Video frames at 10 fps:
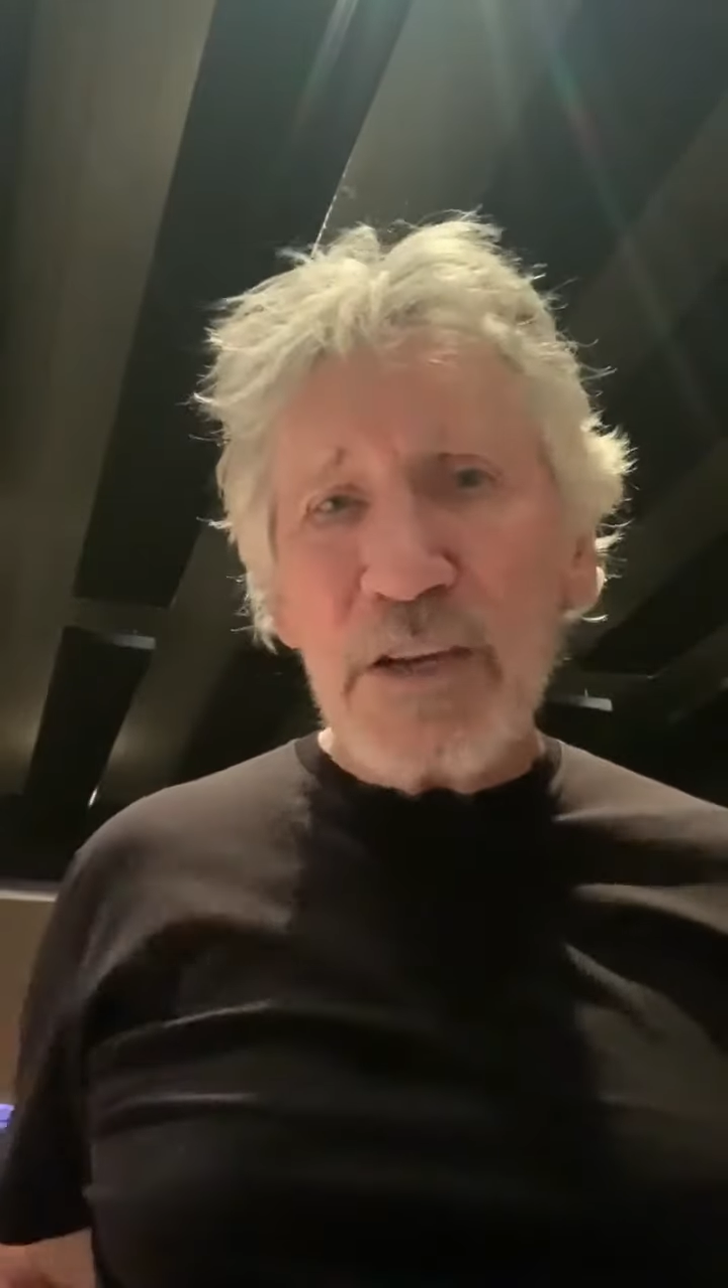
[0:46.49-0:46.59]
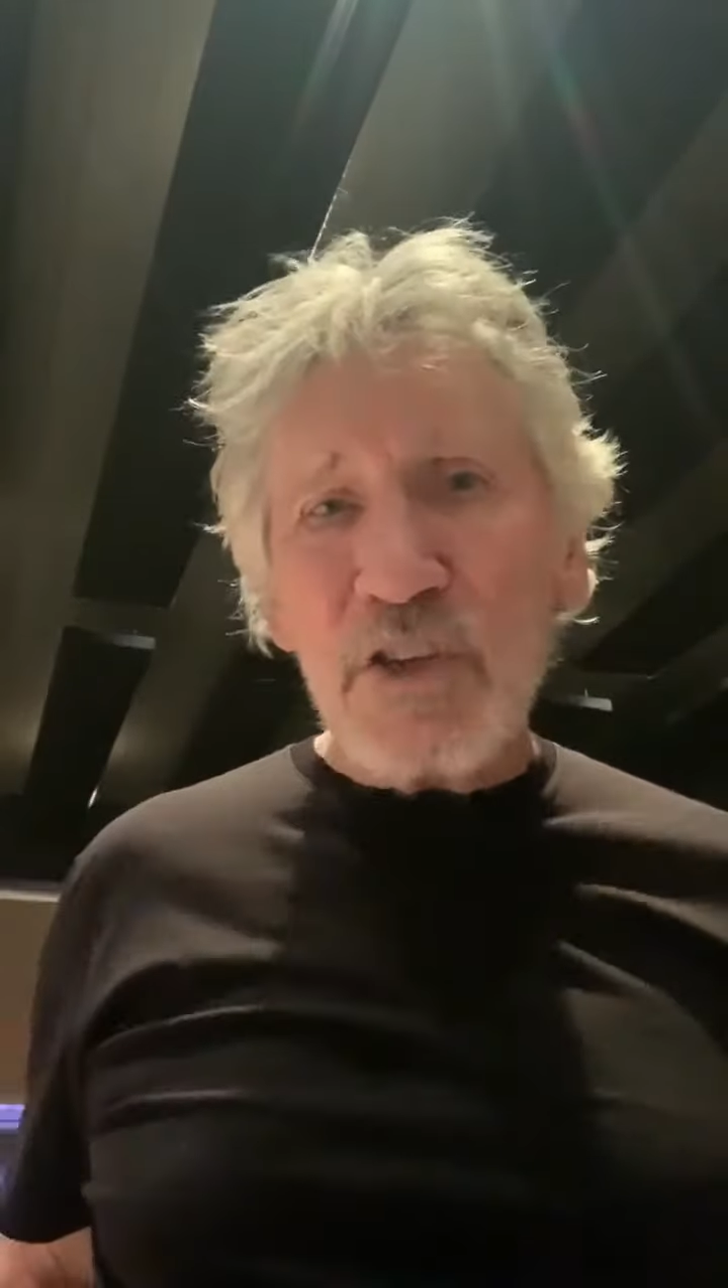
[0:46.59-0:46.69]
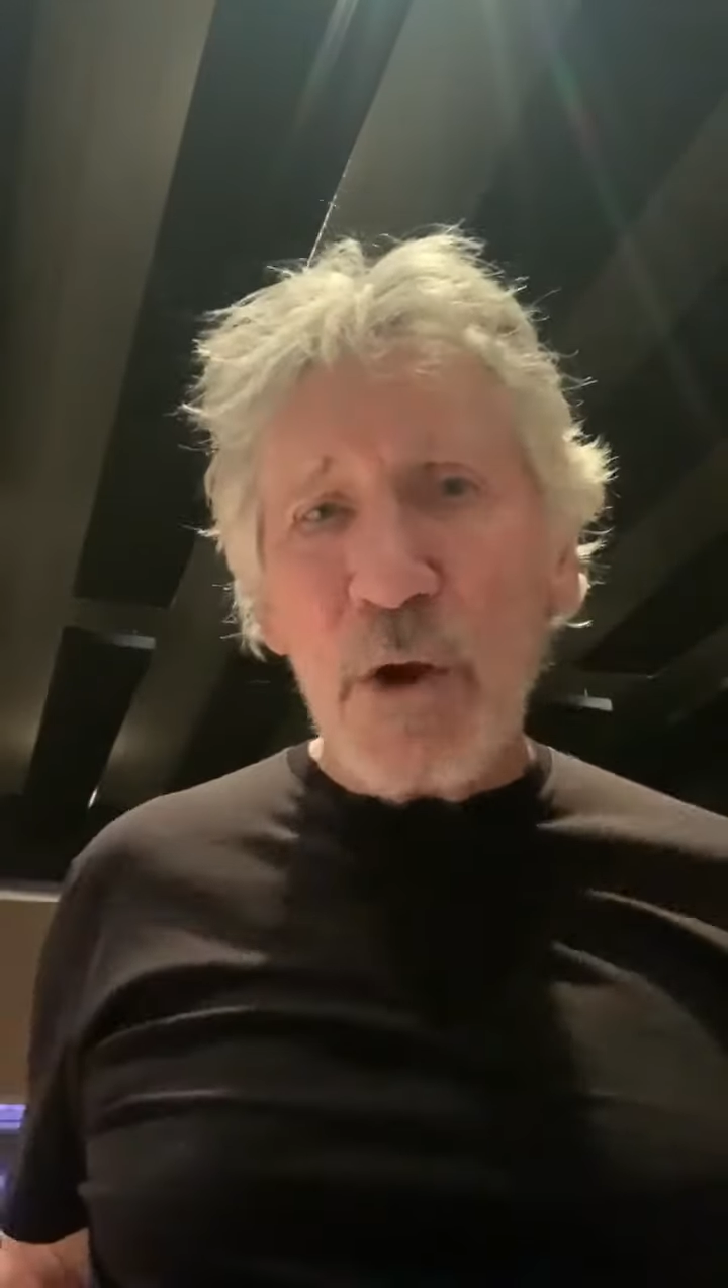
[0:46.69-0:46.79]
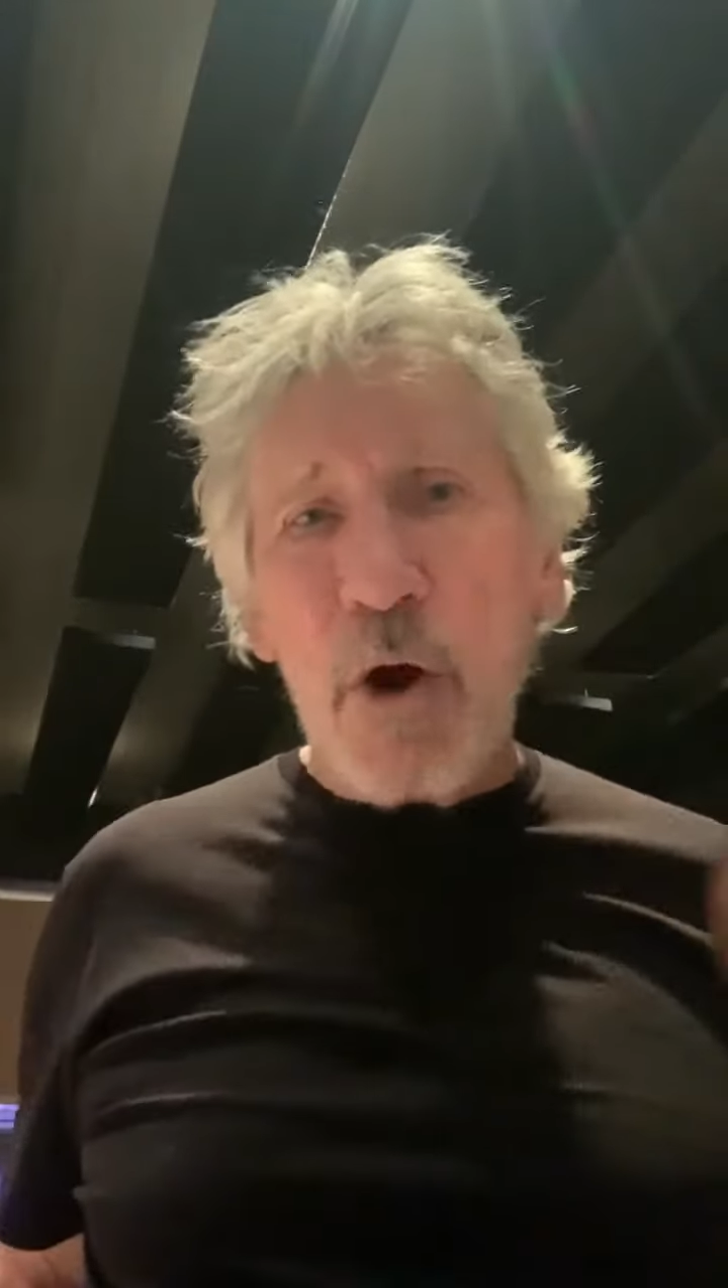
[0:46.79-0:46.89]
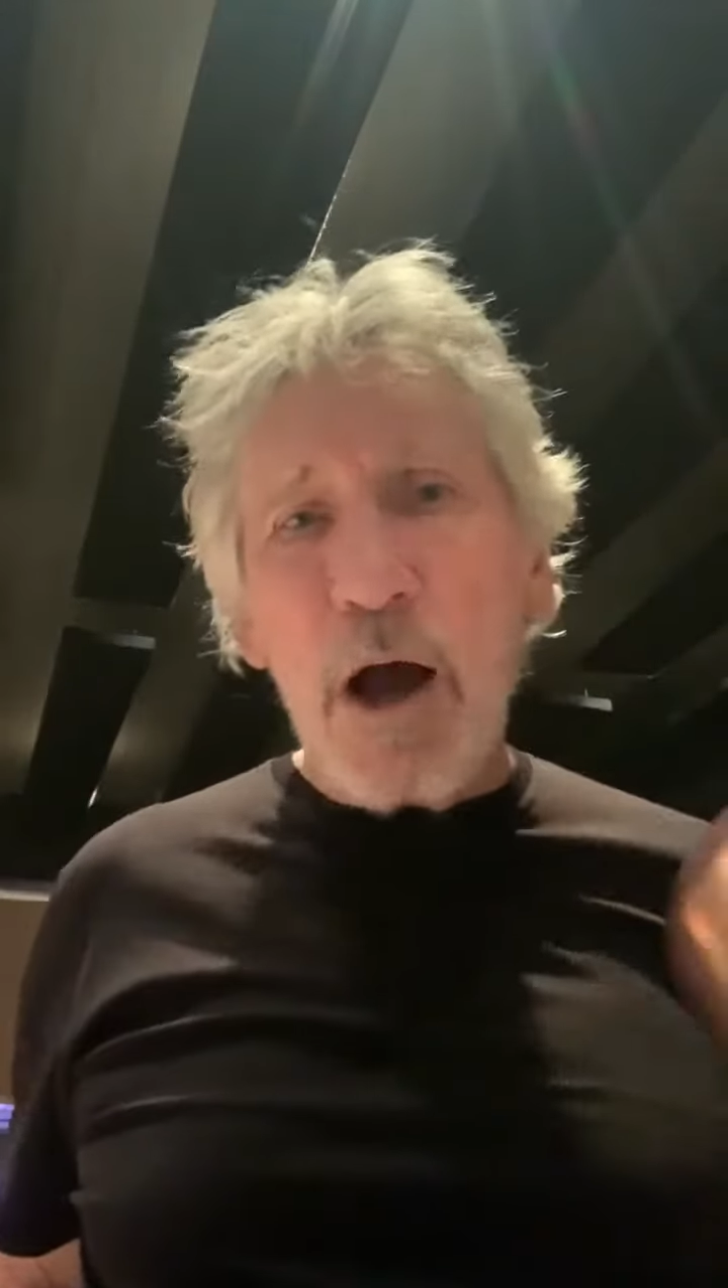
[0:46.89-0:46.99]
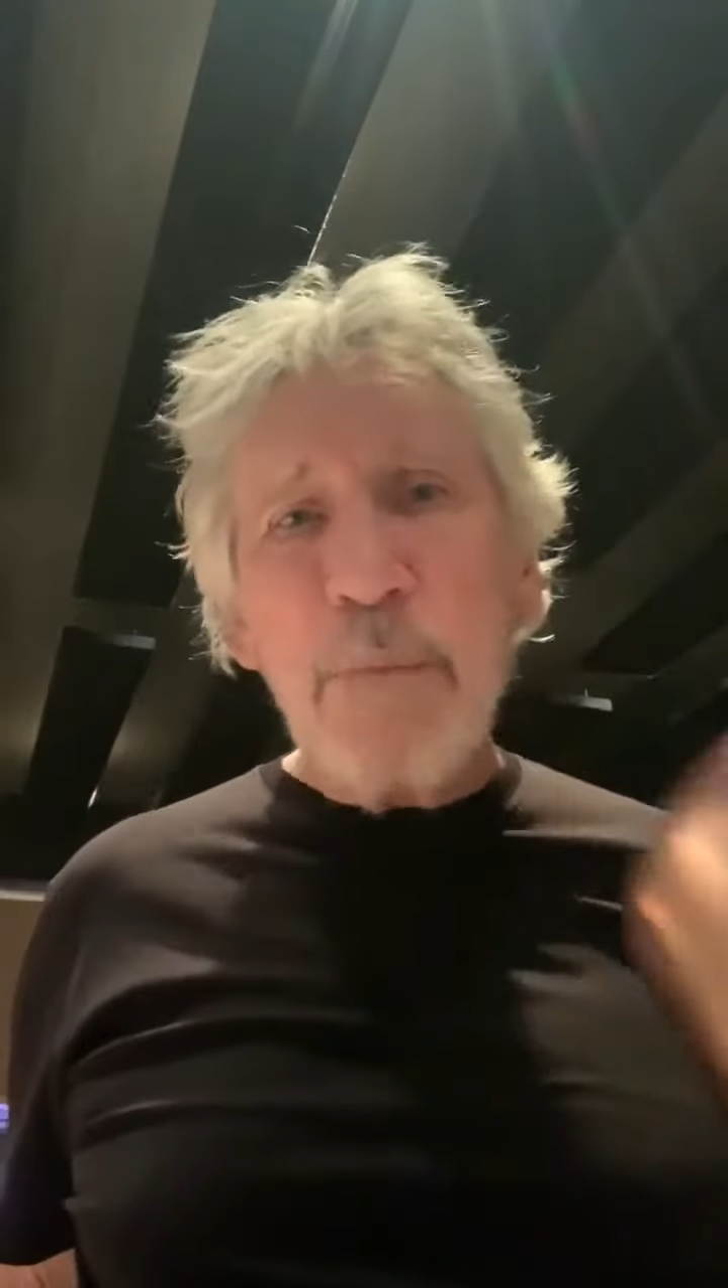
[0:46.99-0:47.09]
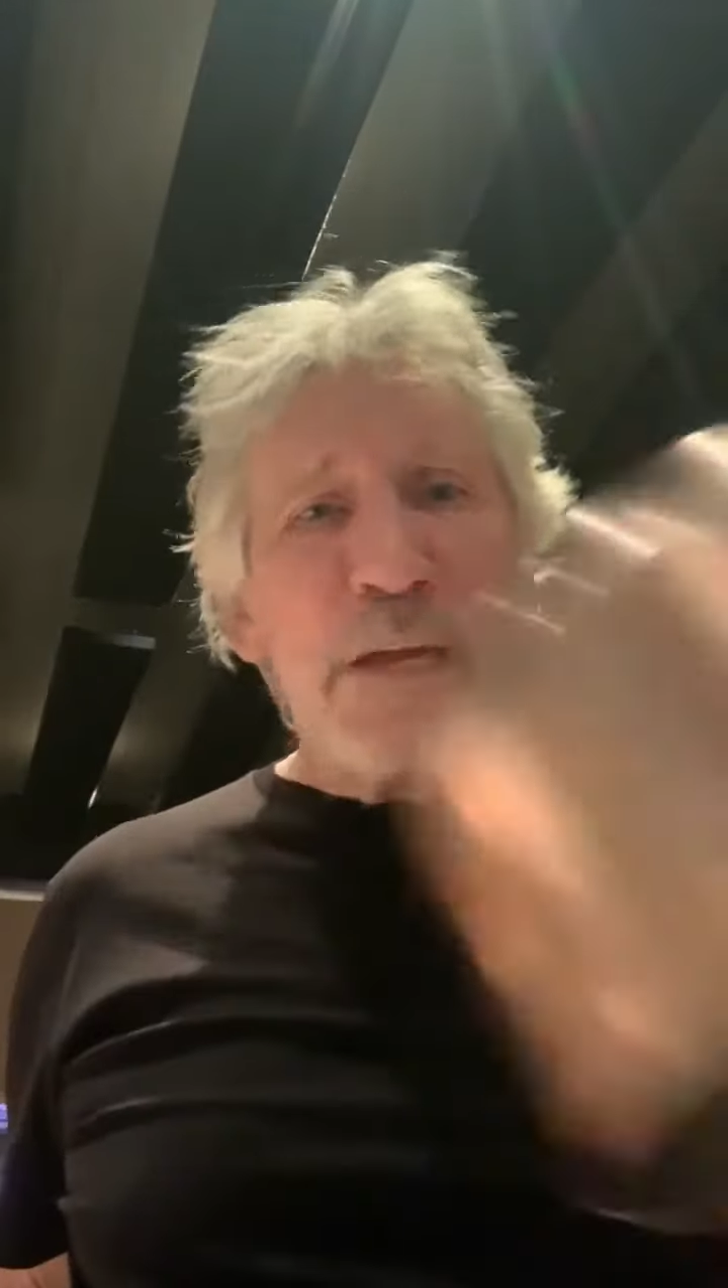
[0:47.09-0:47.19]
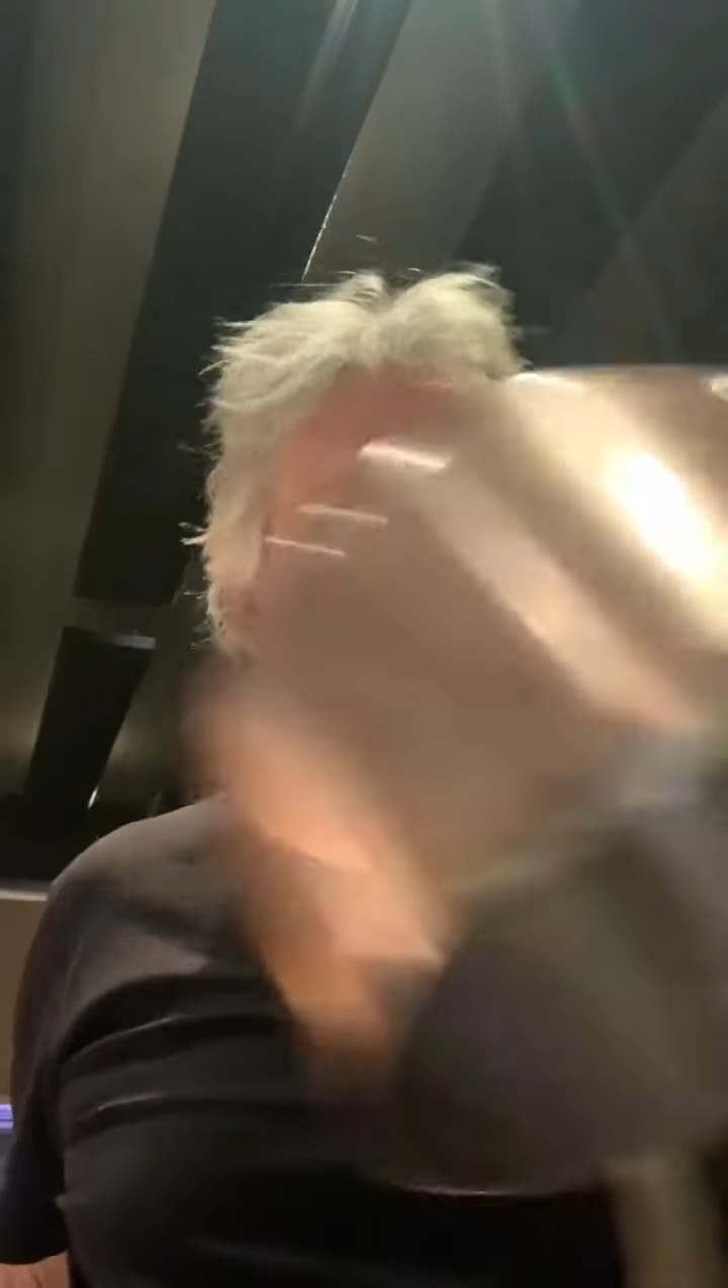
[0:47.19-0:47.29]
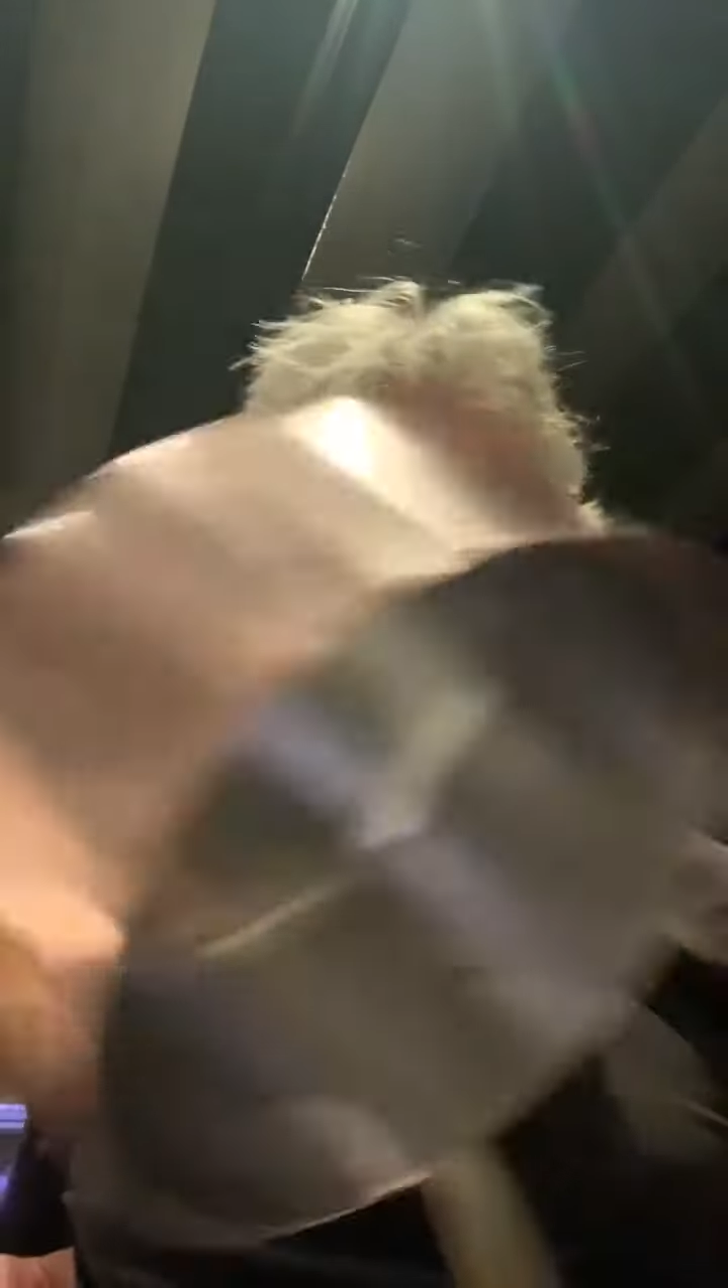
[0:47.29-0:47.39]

so I'm going to